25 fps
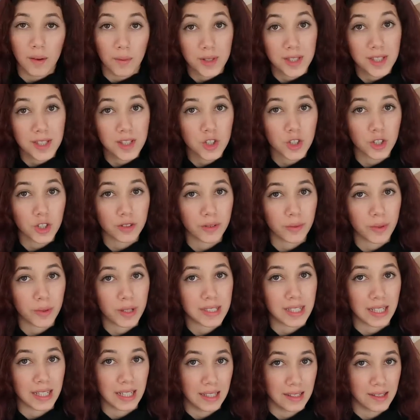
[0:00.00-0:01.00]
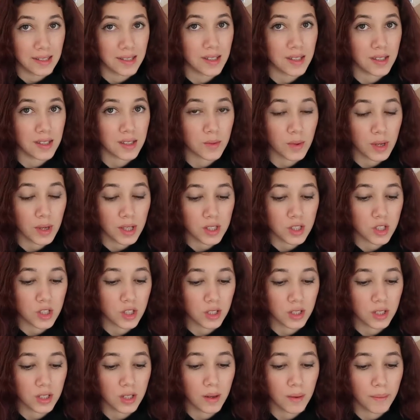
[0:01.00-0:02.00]
wasn't sure if I wanted to answer this
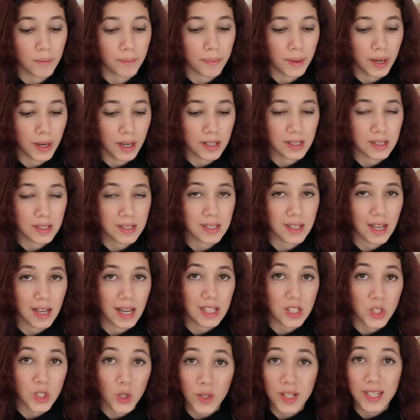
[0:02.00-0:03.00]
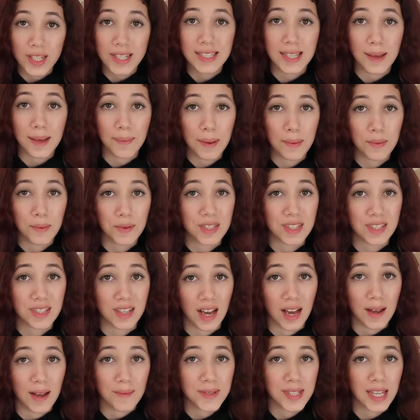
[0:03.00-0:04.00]
question, but I don't accept people's
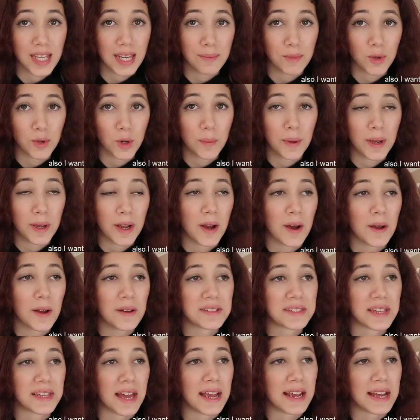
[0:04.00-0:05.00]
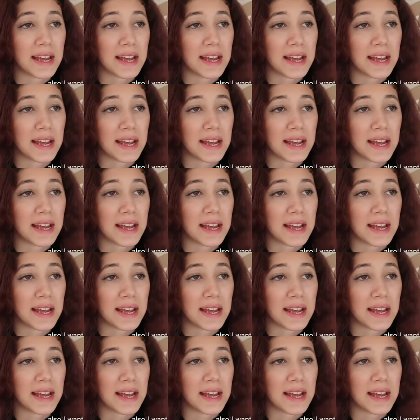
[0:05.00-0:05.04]
Skypes anymore because I